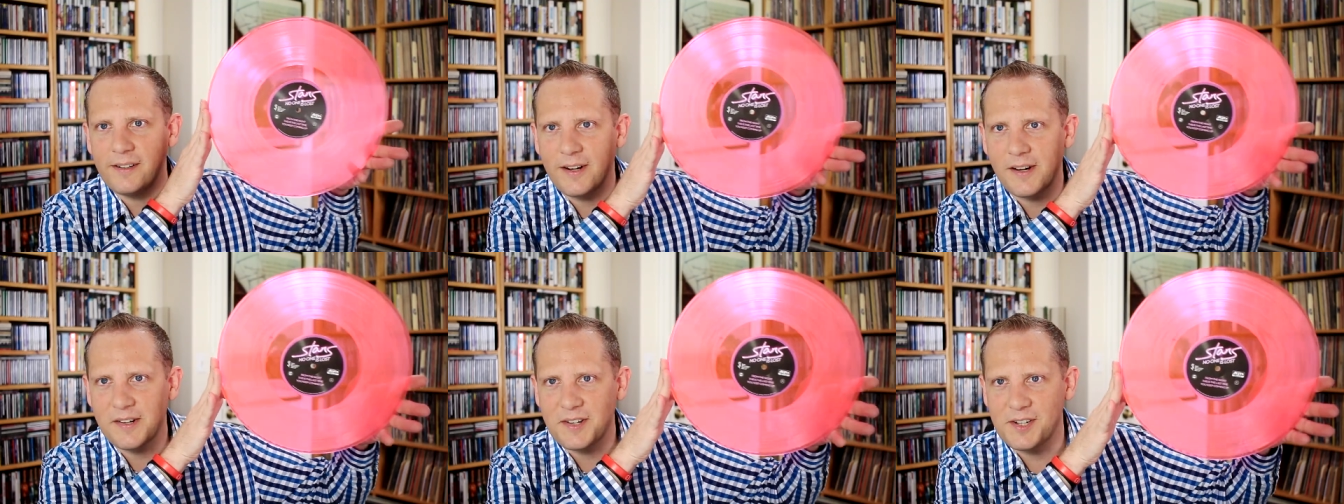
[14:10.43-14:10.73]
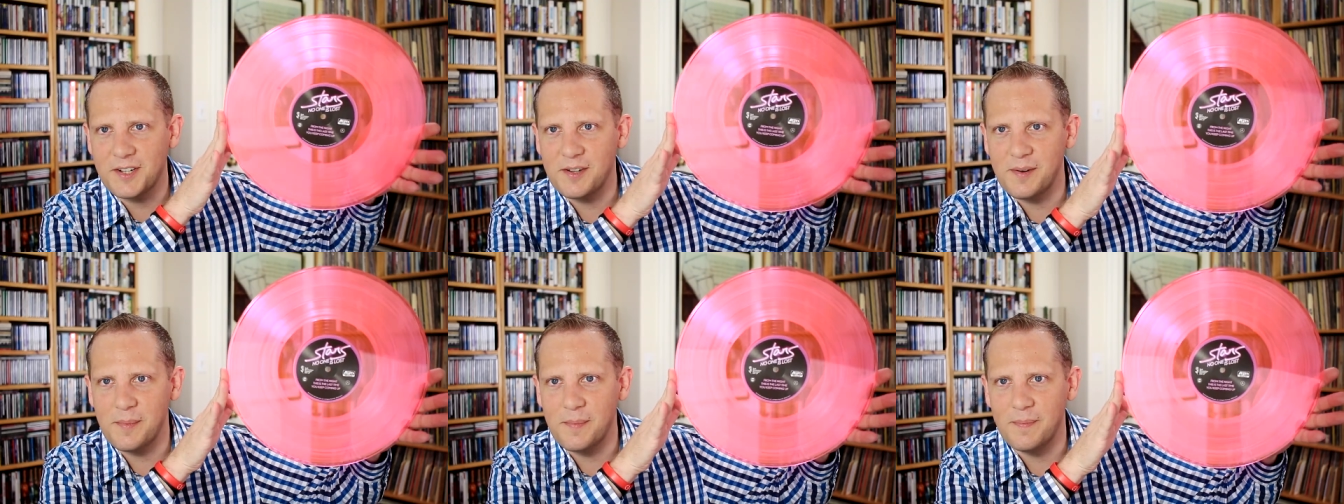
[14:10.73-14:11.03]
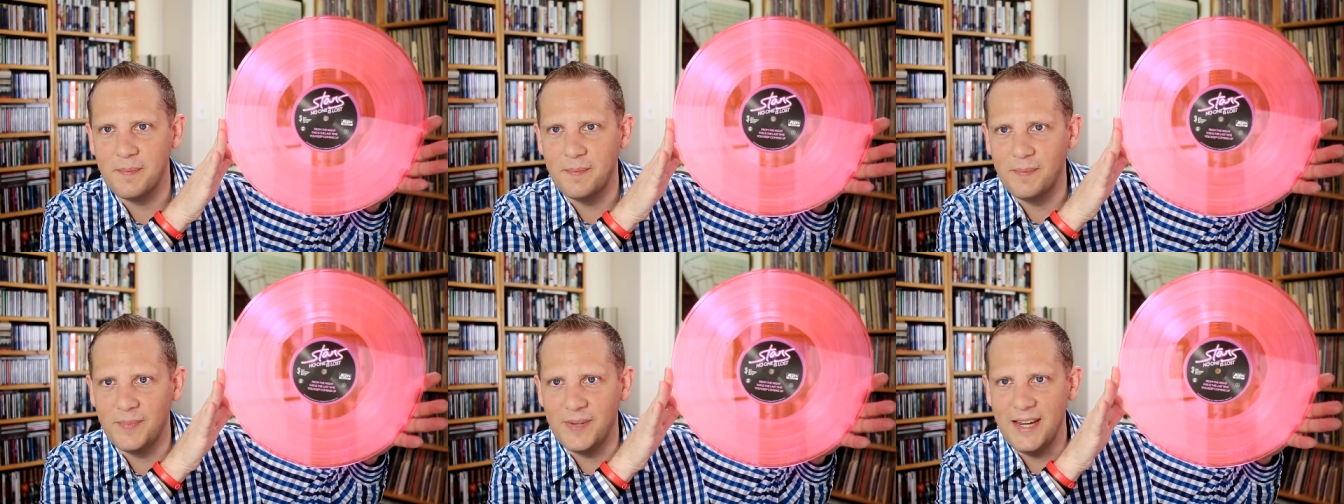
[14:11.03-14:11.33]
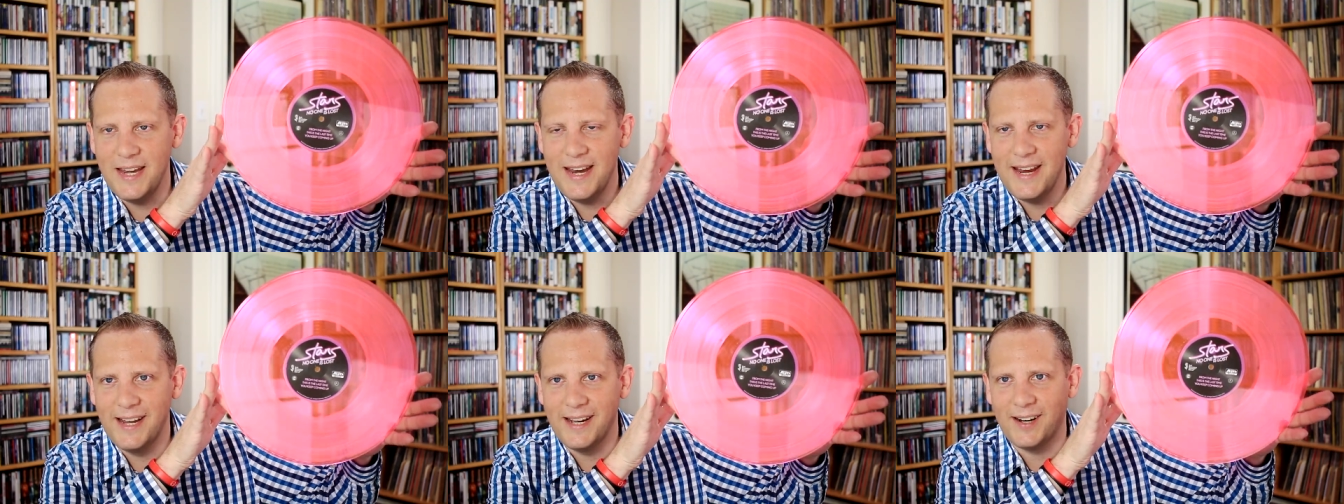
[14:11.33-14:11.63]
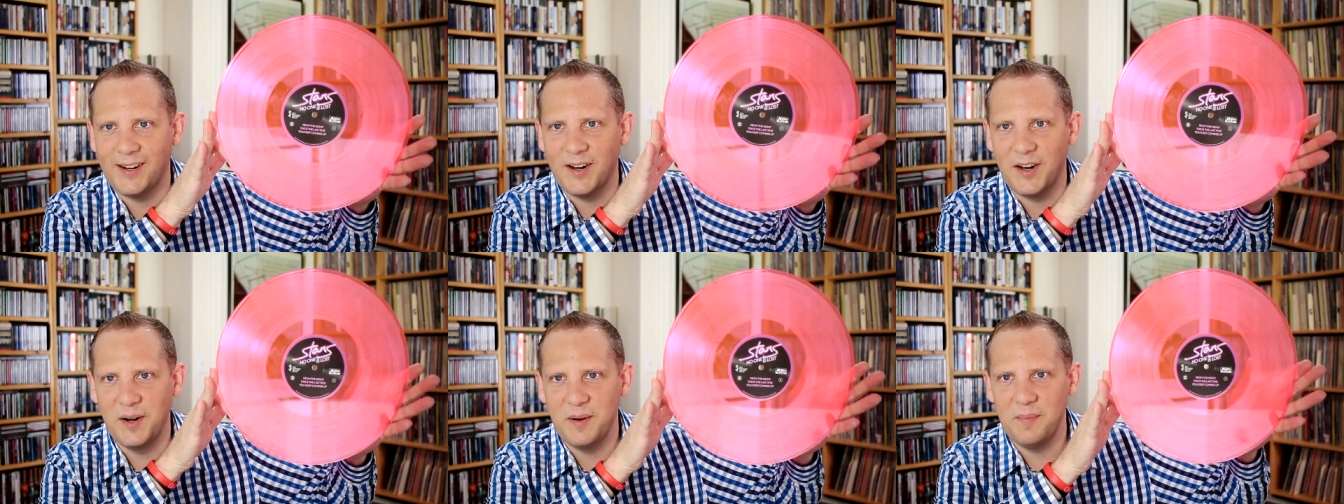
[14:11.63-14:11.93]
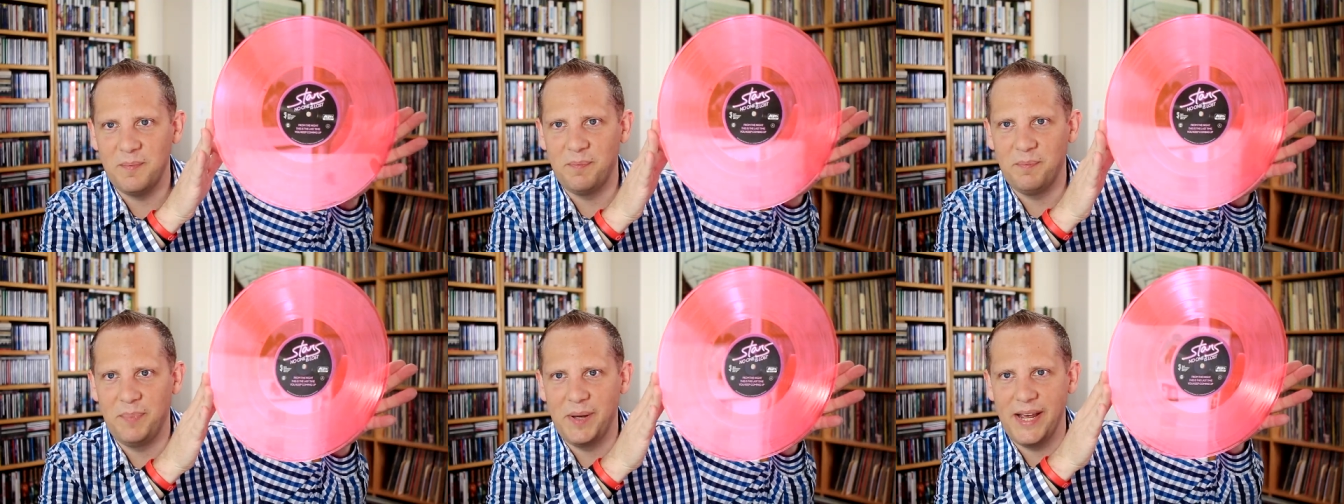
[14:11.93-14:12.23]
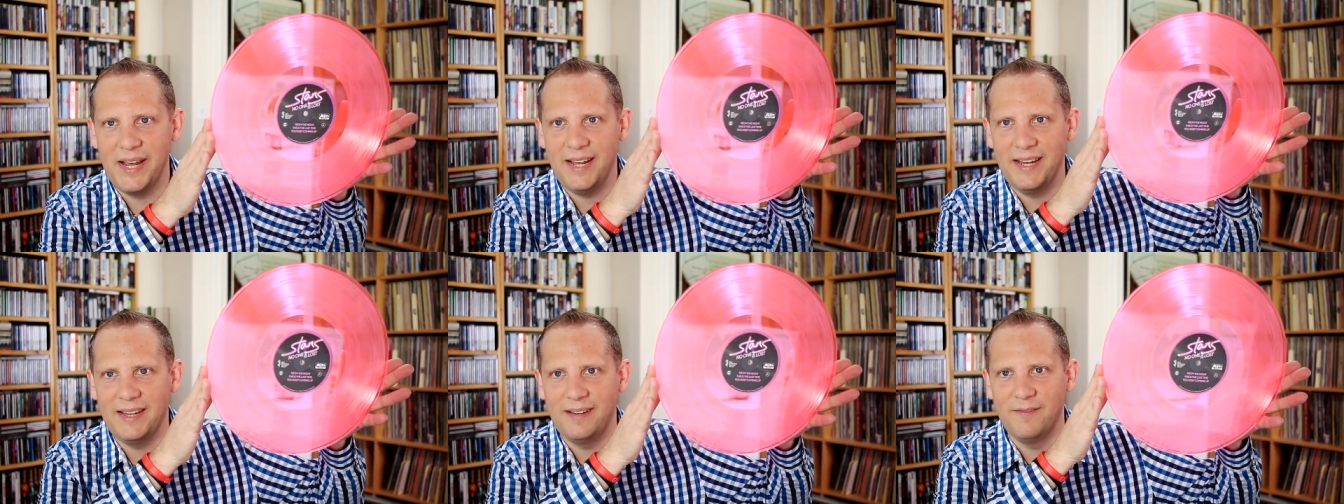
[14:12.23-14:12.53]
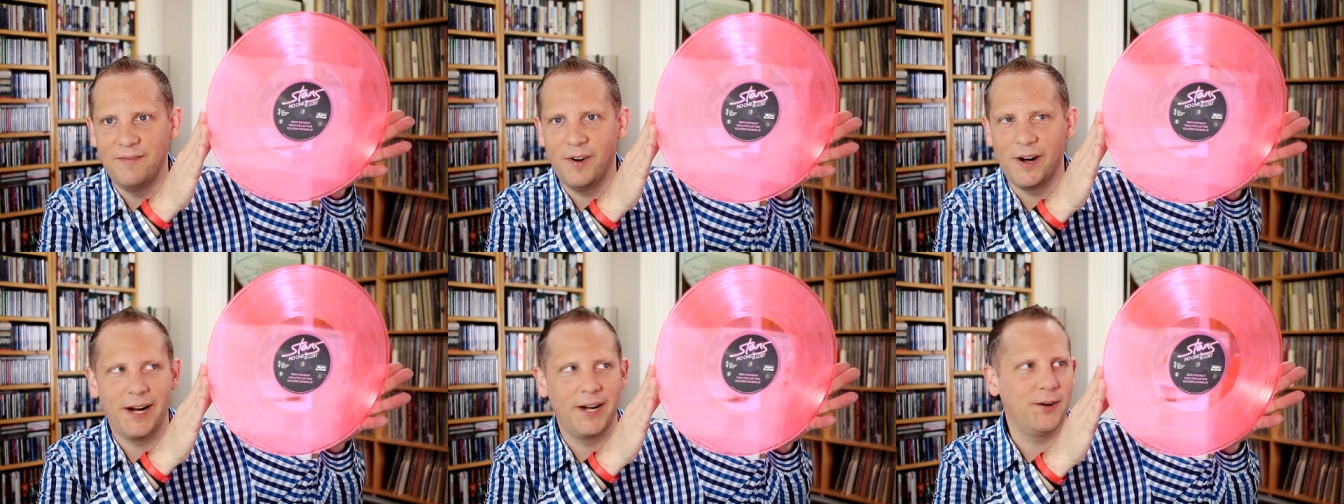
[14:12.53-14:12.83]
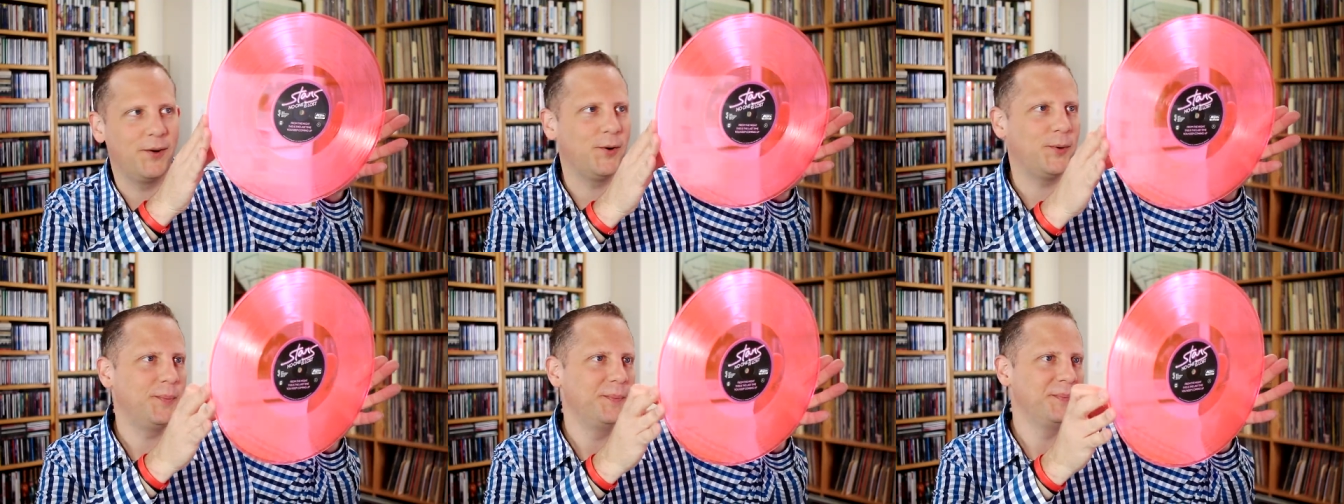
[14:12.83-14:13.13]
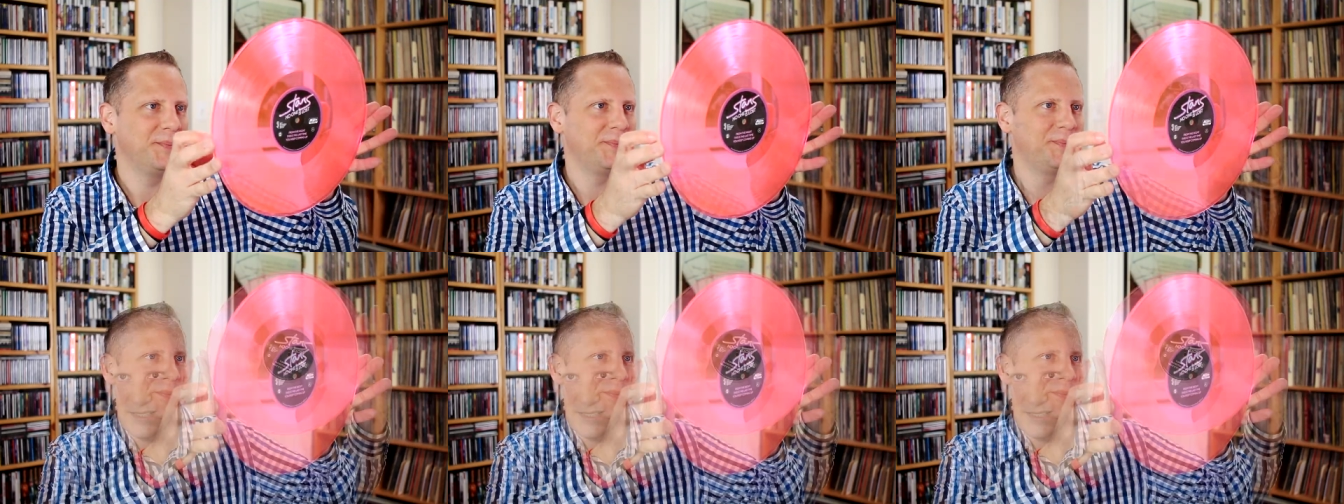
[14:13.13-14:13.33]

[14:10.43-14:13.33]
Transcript: awesome neon pink vinyl.